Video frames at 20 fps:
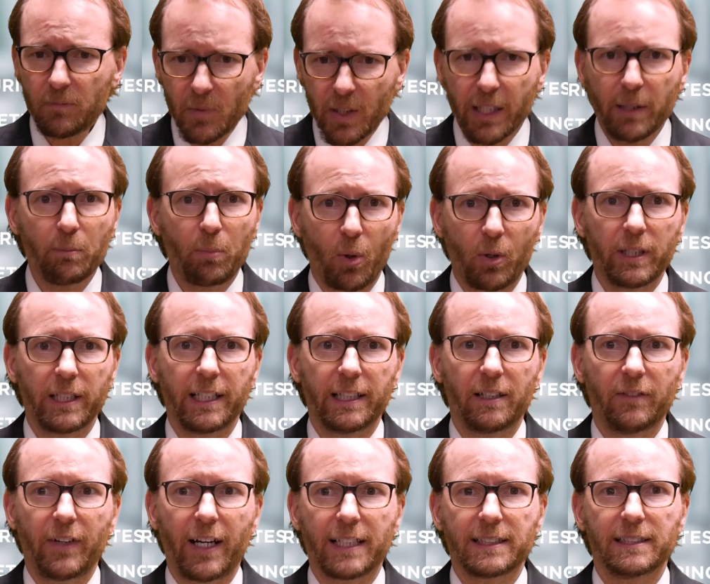important to get
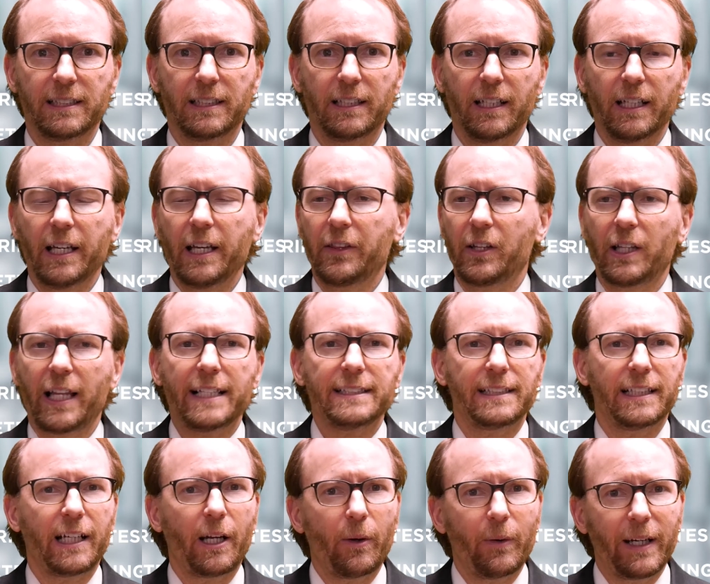the vaccine. The
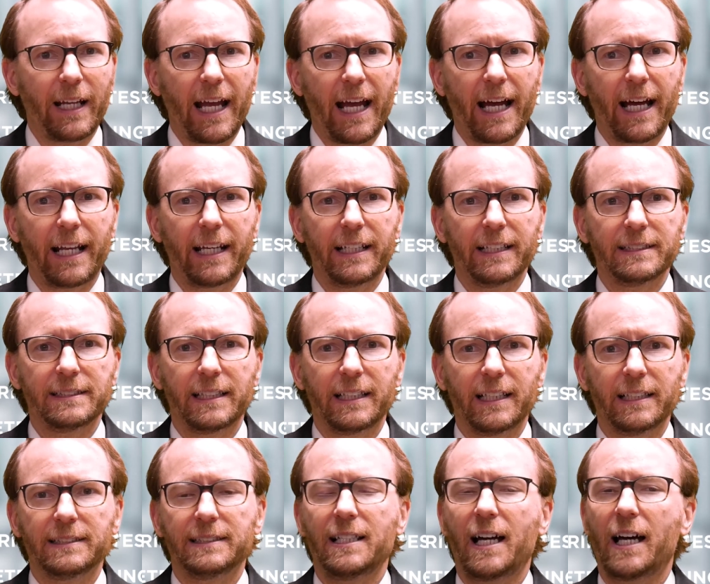last thing I would add is
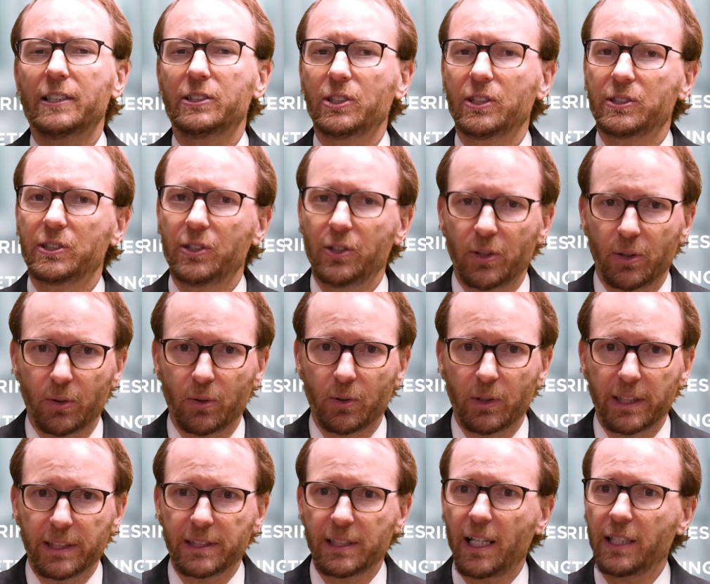that it's not just you.
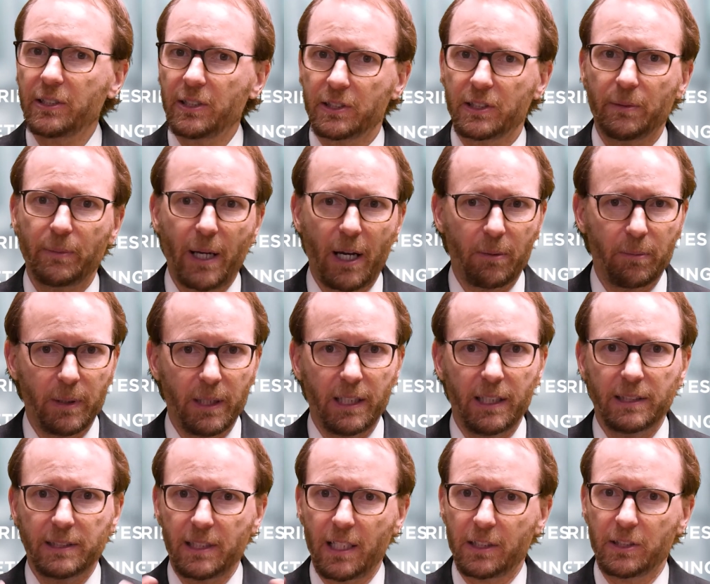It's not just about
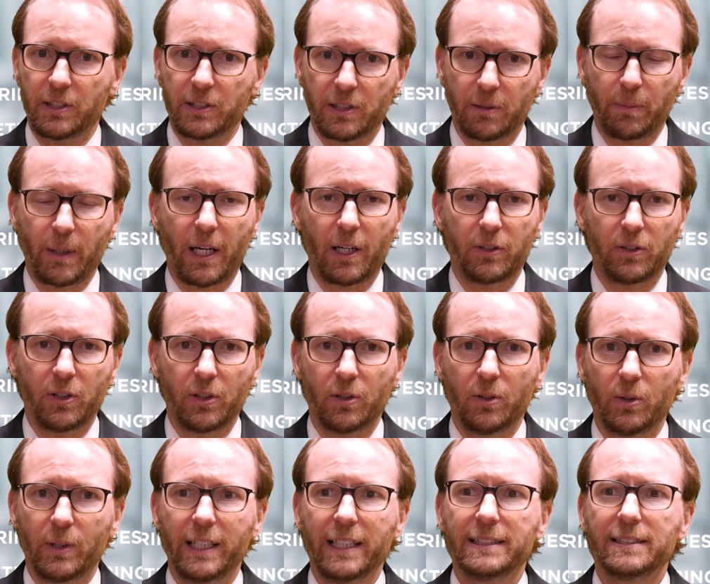me. It's not just about
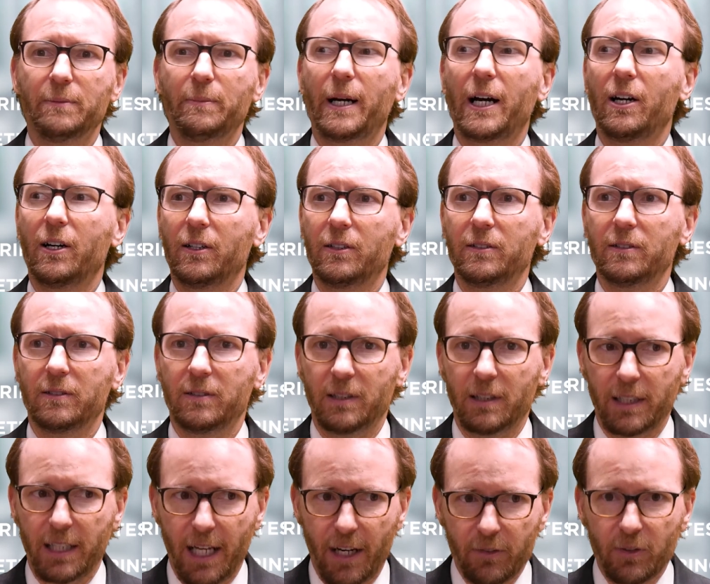you. It's about
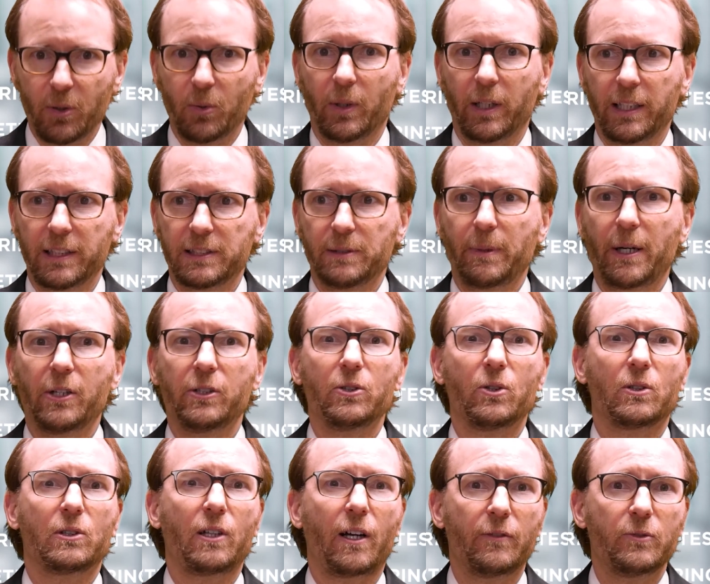everyone. It's about
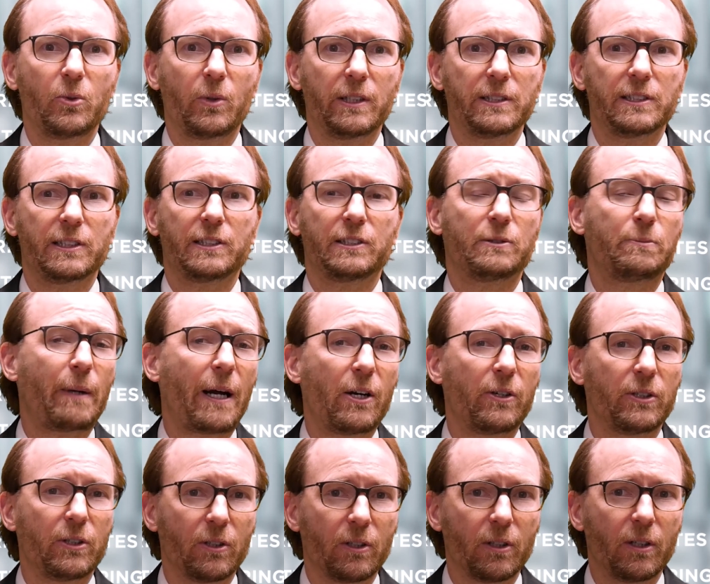your loved ones. It's
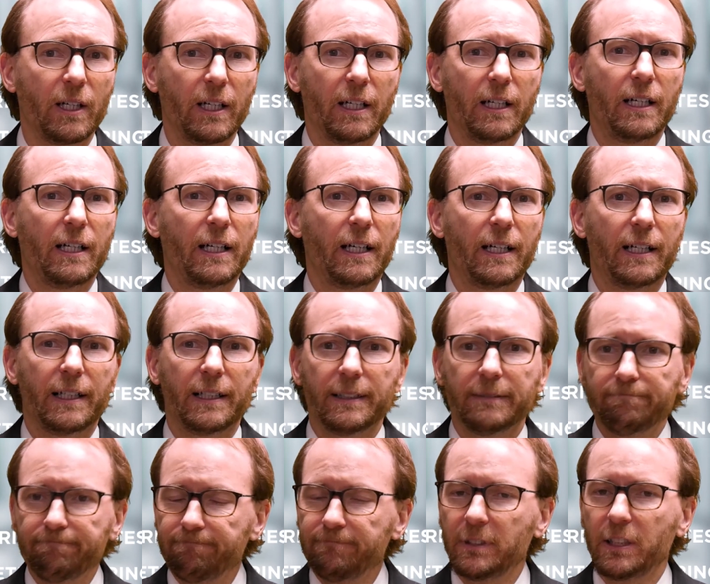about your
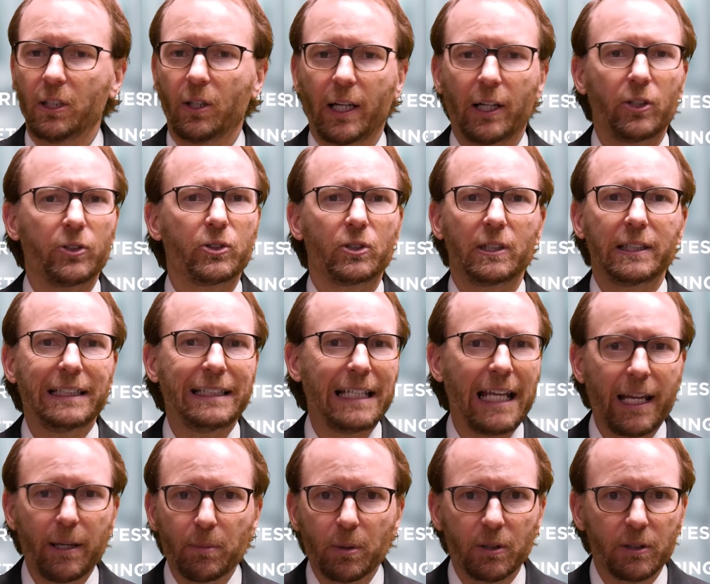elderly
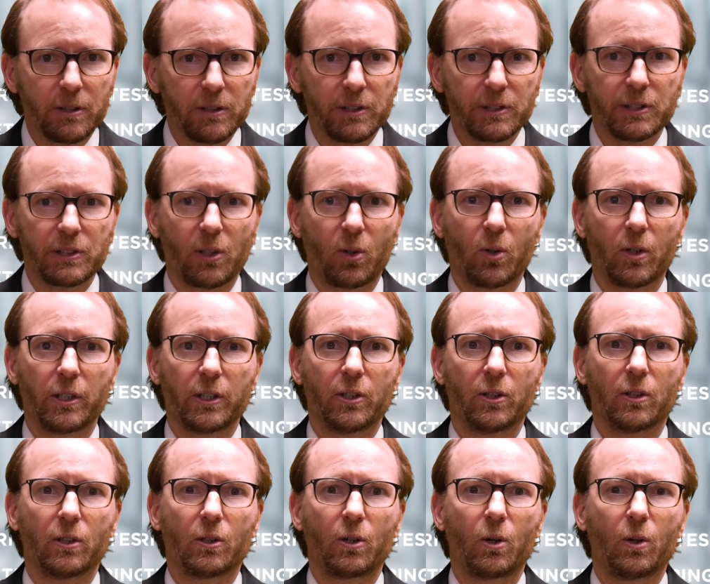neighbors or
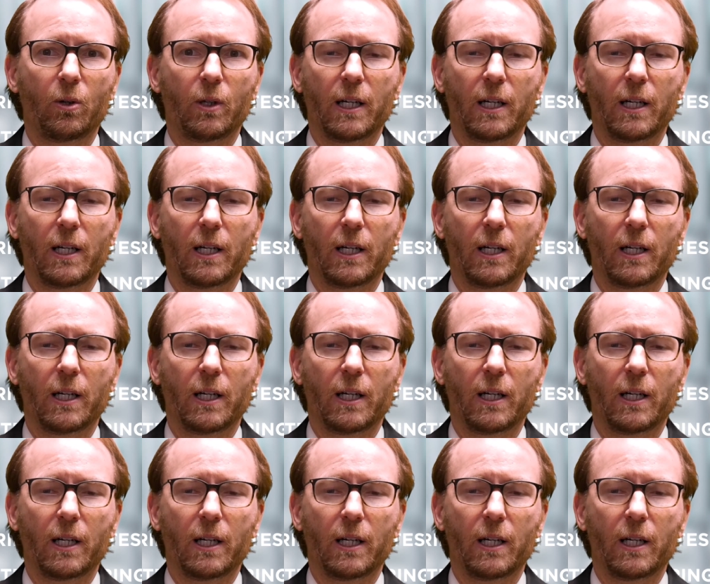your